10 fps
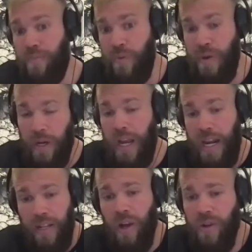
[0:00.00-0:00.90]
we were kind
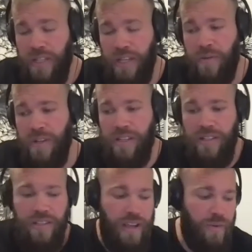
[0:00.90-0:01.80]
of close and it
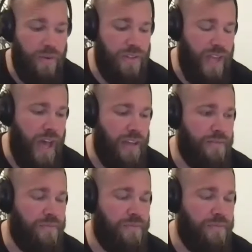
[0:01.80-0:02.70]
was that.
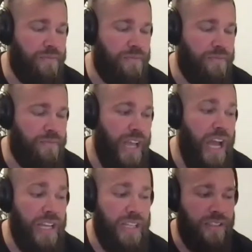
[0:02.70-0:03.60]
But
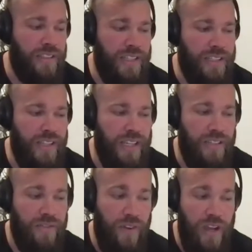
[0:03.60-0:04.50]
yeah, it's
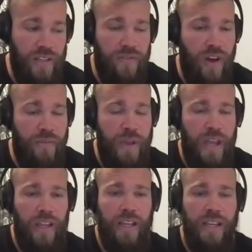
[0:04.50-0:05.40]
fun,
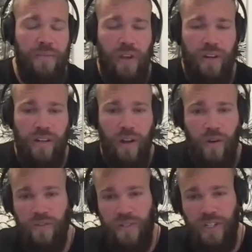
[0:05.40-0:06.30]
man. Like, it keeps you on your
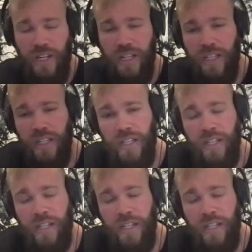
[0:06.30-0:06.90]
toes for sure. Oh,